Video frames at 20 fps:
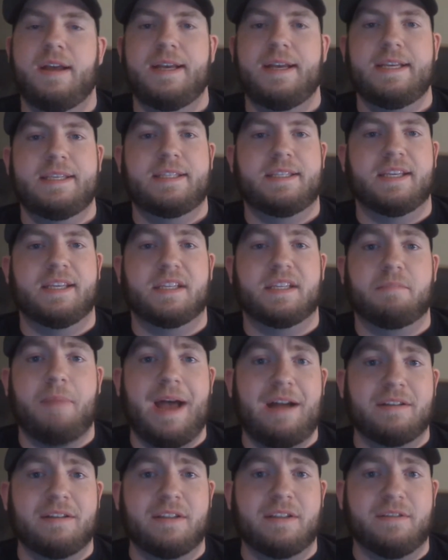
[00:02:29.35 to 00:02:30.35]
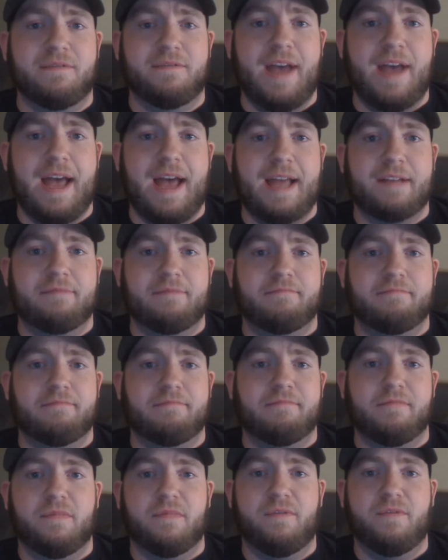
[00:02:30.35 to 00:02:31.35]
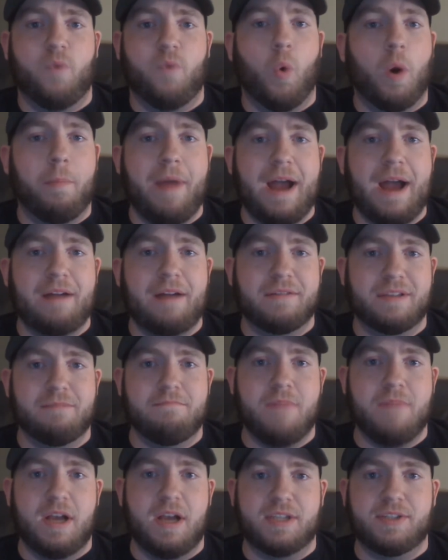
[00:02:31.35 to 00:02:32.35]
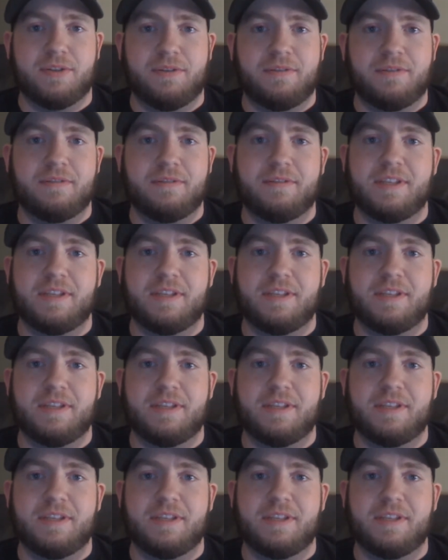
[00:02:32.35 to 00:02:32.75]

6 pounds of fat, 4 pounds of muscle